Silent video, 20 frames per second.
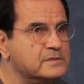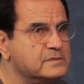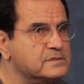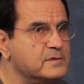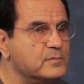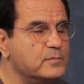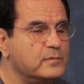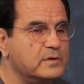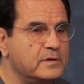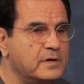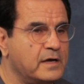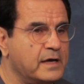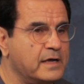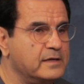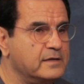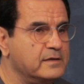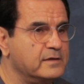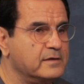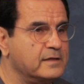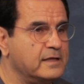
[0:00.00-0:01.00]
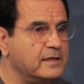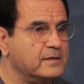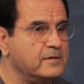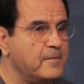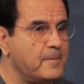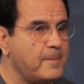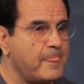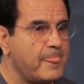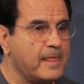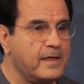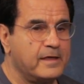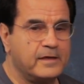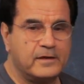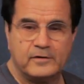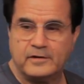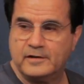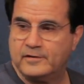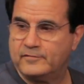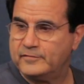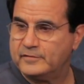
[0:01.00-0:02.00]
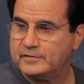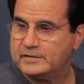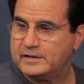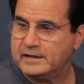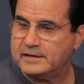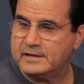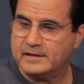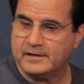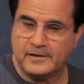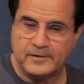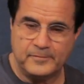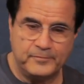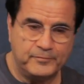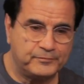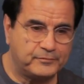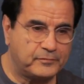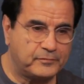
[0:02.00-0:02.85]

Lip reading: a simple idea, that, you know, if you take a